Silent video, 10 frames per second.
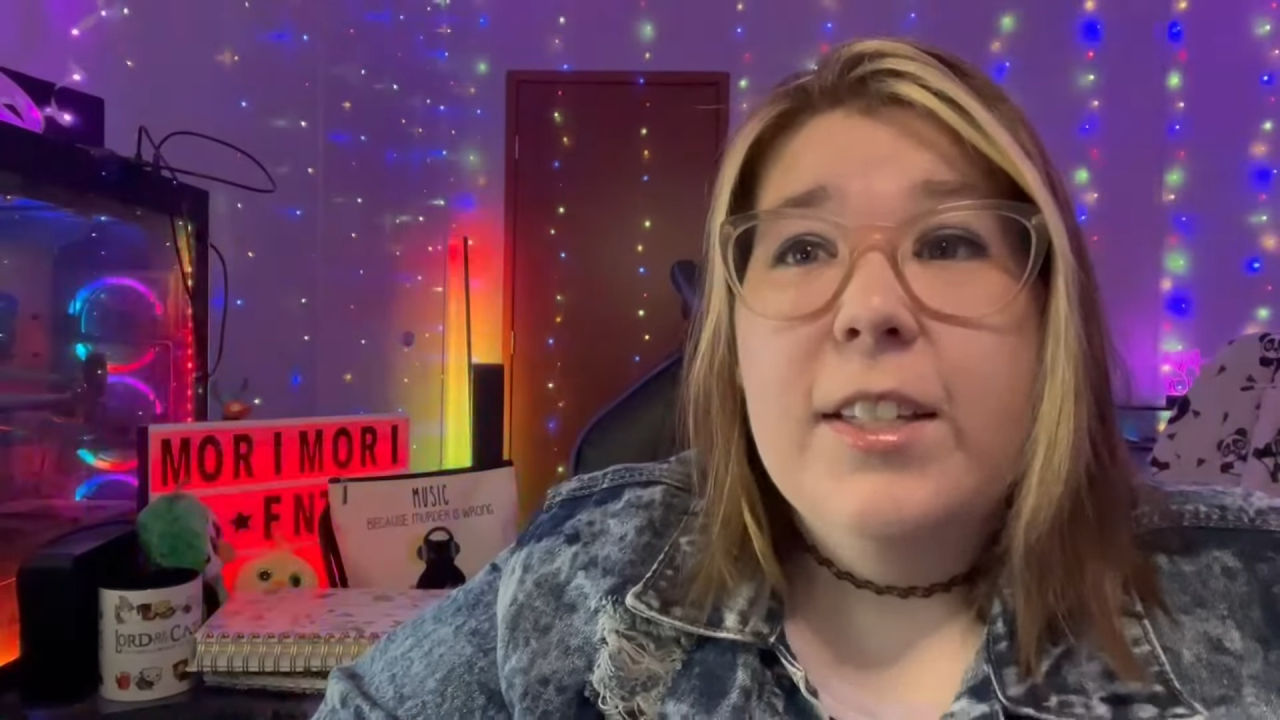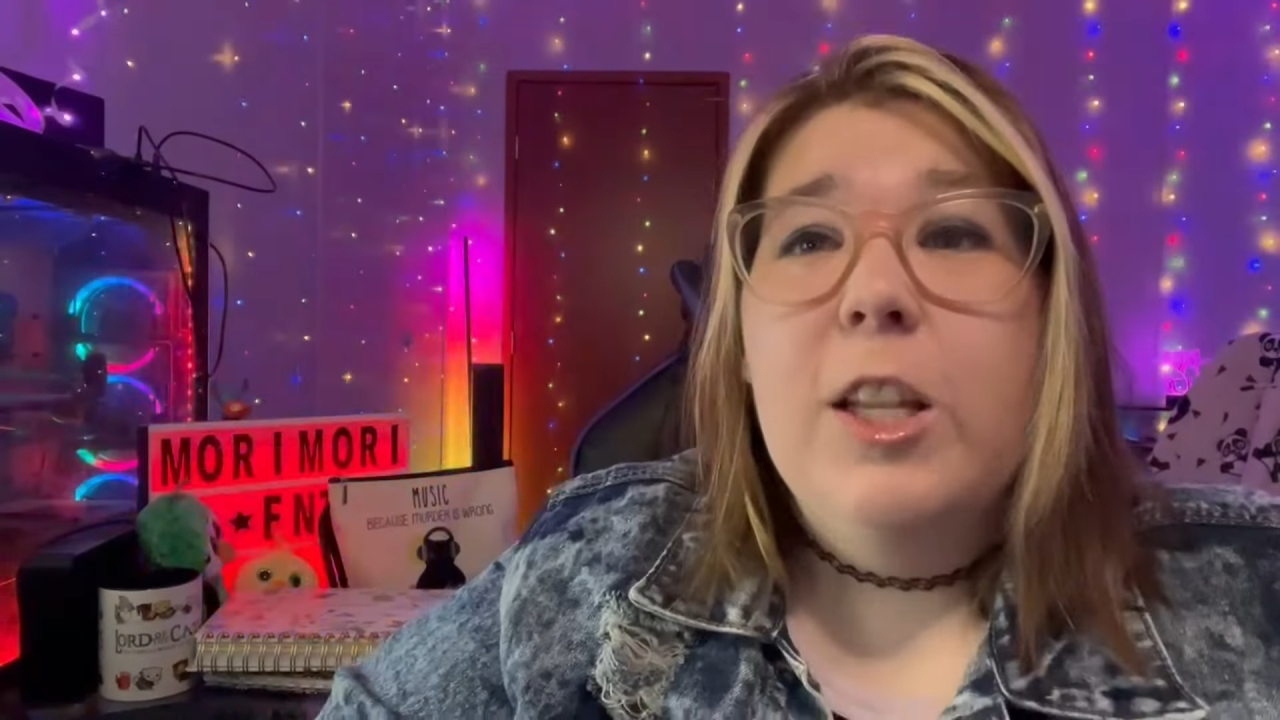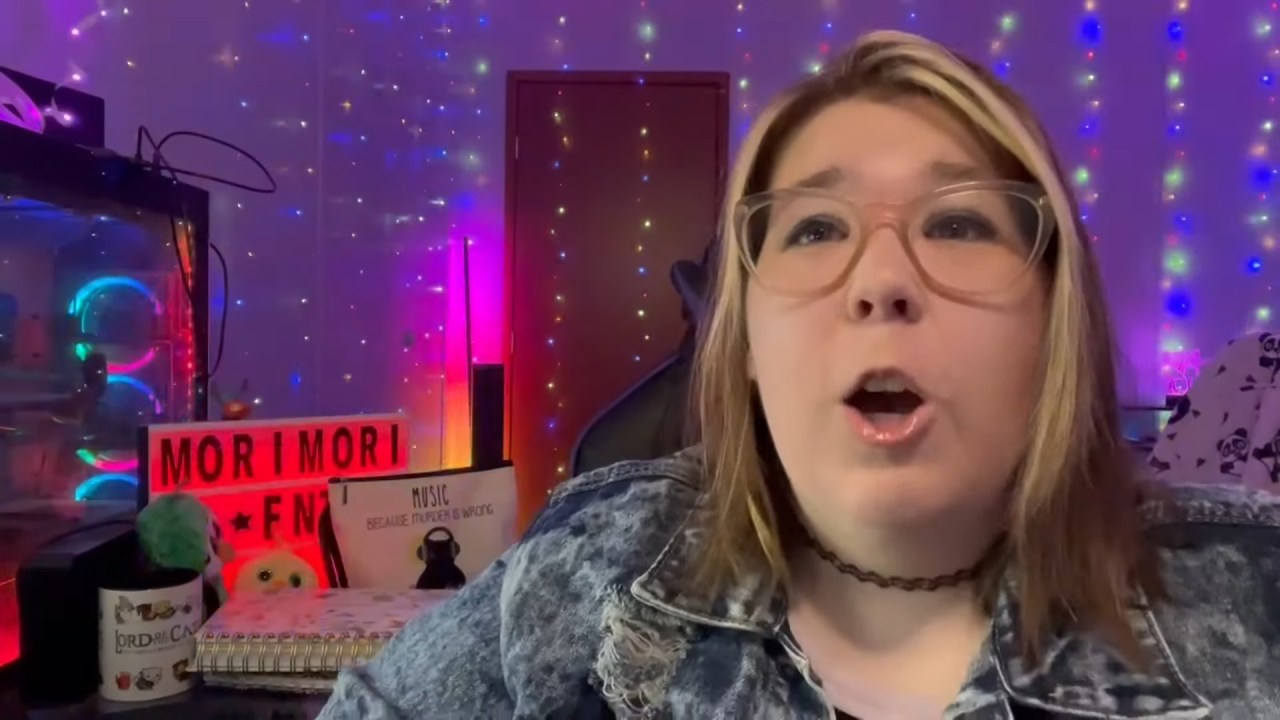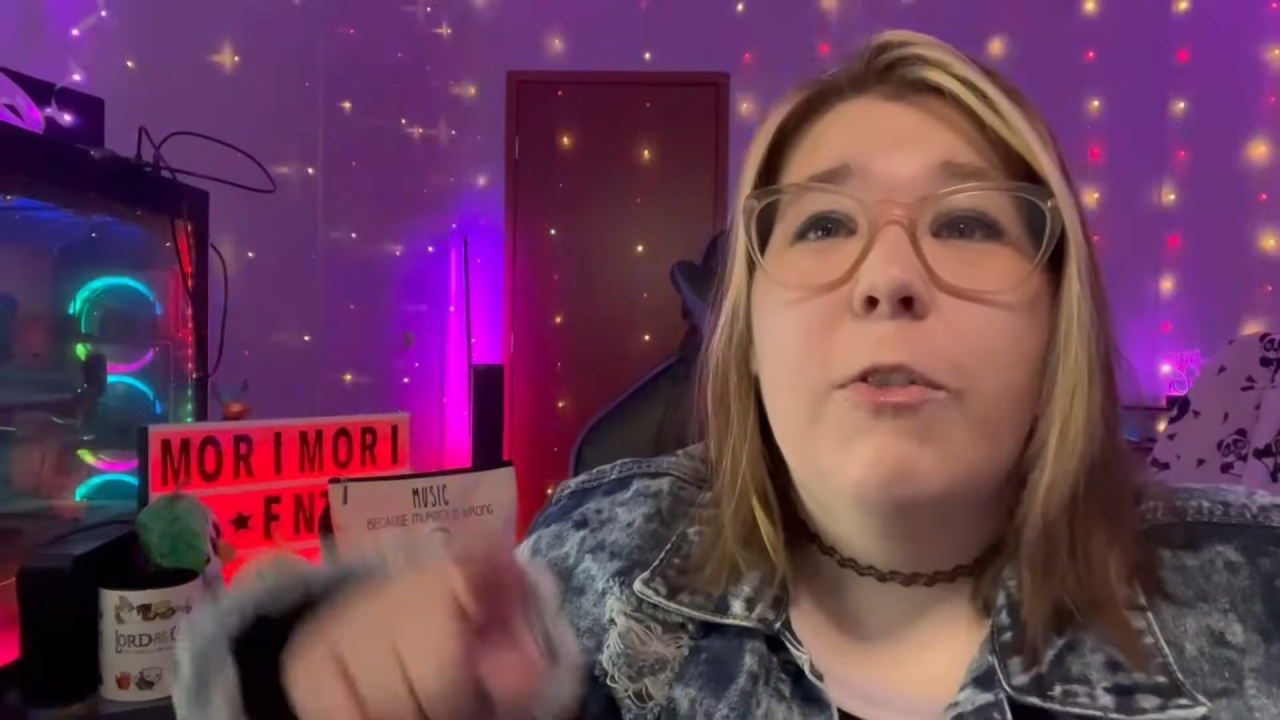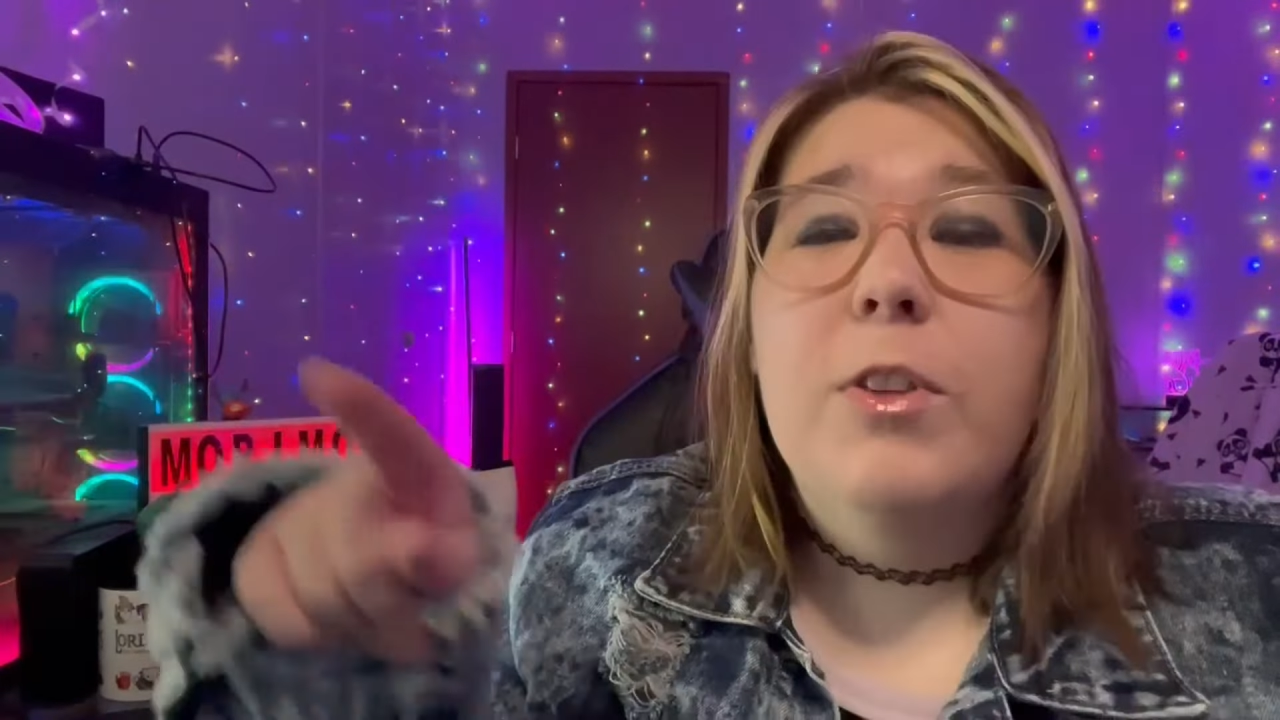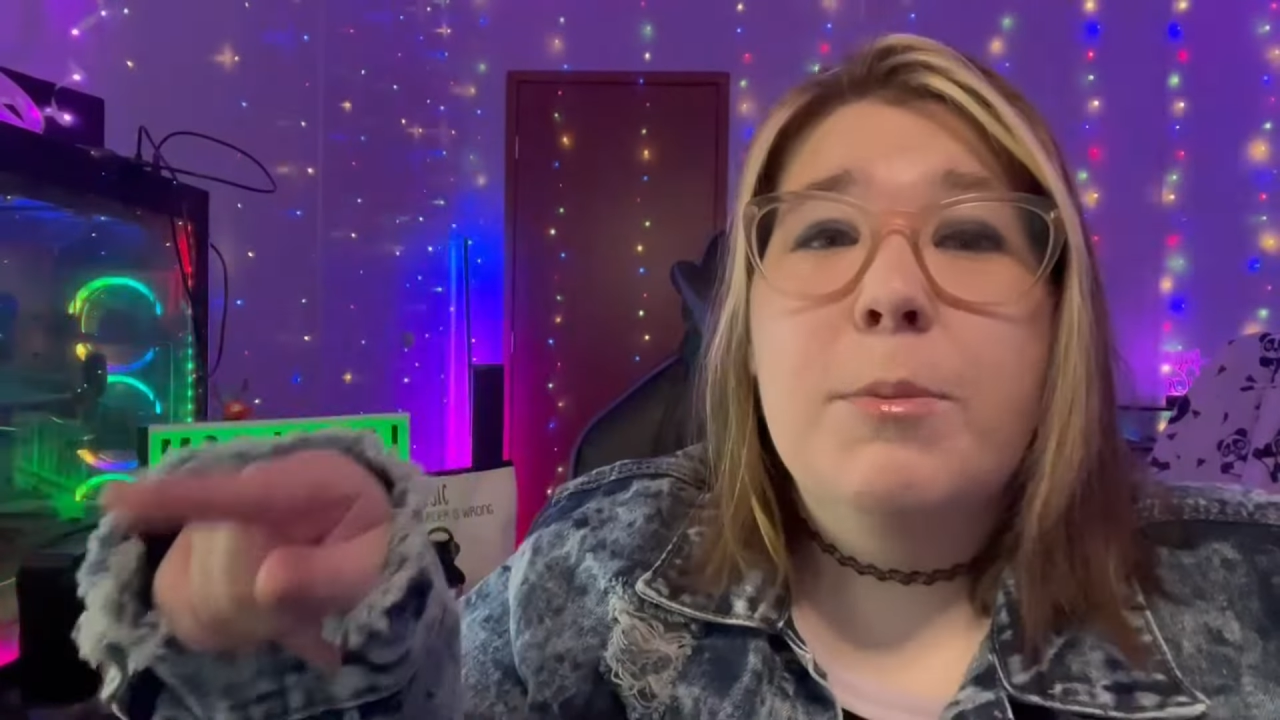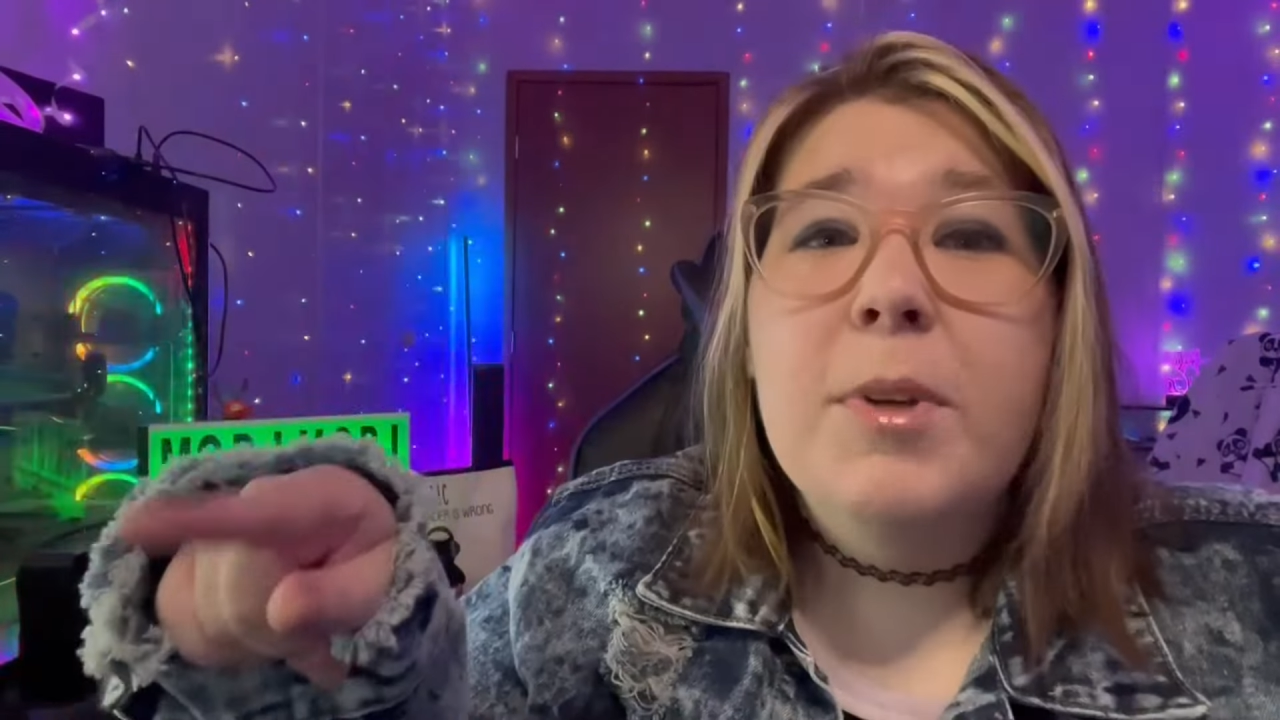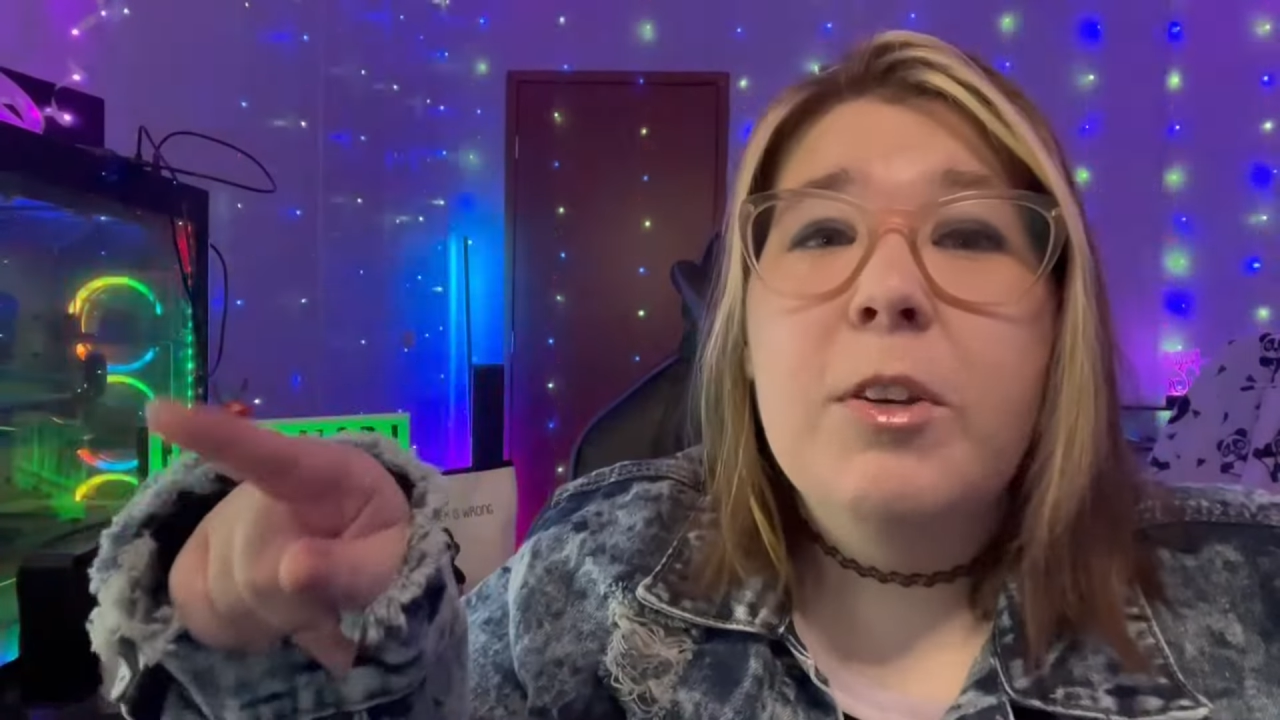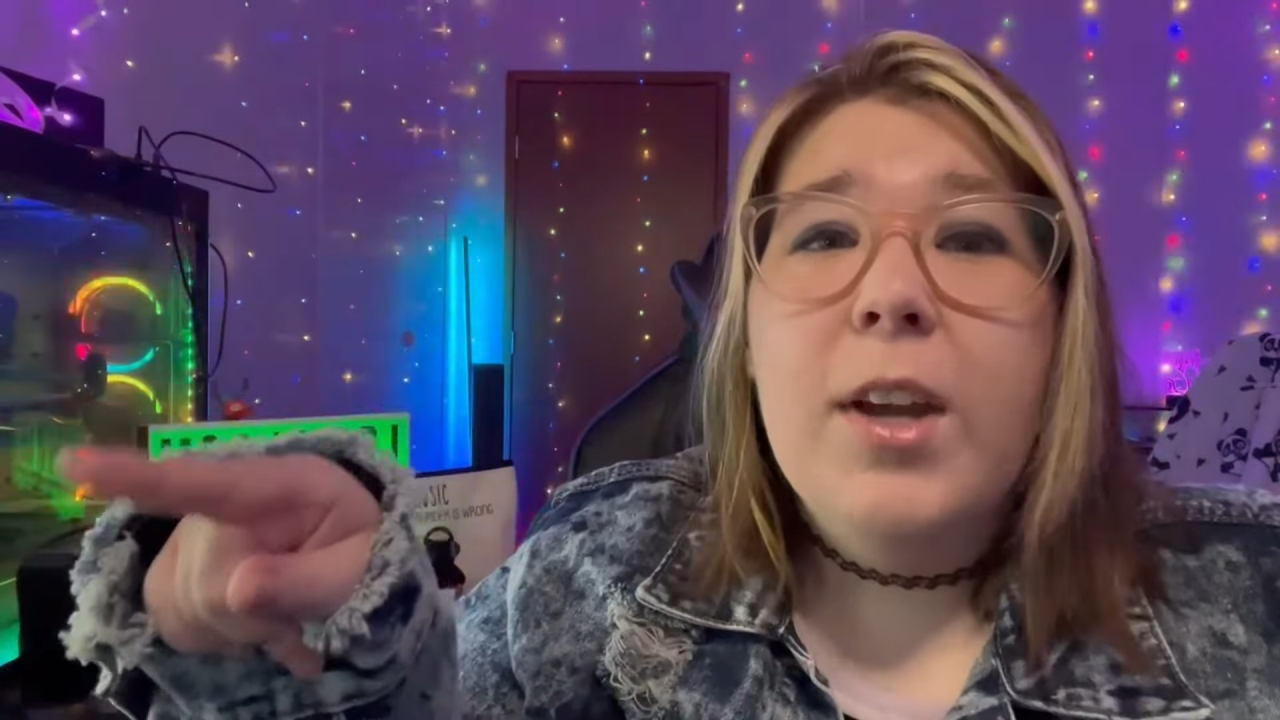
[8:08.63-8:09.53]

Now, if it's me